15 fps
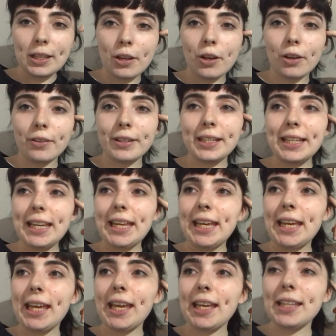
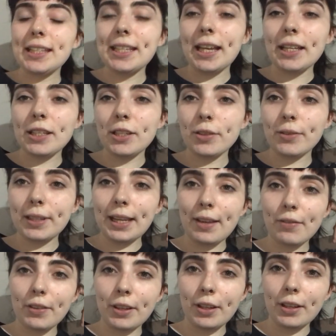currently 10 to
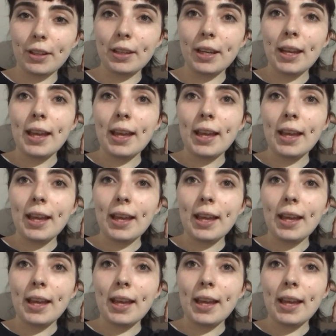11.